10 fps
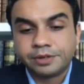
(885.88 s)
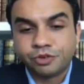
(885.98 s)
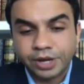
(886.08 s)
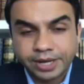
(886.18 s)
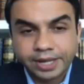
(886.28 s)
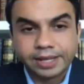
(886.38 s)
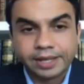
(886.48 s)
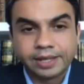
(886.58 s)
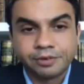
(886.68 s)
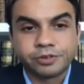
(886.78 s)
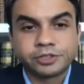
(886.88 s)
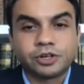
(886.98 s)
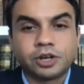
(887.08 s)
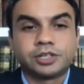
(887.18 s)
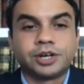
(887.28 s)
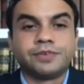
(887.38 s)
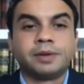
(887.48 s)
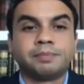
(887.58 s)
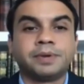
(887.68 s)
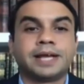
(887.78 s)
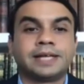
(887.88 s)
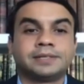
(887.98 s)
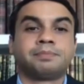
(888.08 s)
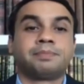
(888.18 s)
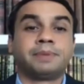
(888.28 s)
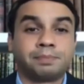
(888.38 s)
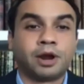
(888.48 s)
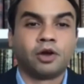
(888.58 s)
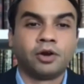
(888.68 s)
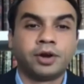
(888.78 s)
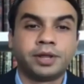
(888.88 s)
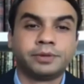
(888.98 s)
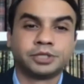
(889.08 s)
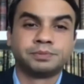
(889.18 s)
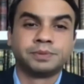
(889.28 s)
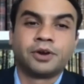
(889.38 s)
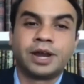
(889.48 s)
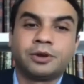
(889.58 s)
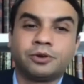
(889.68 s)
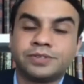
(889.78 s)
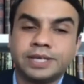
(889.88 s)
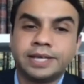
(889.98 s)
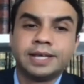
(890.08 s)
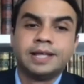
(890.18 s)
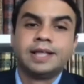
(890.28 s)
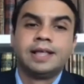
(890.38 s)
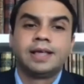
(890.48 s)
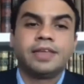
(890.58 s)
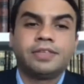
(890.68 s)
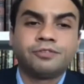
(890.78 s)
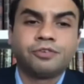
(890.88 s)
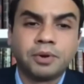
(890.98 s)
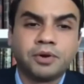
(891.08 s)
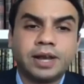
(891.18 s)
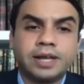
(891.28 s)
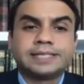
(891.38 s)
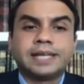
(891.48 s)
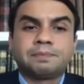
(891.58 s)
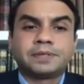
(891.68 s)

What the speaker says: treating infrastructure development as a big priority, which has been great to see. I think from a real estate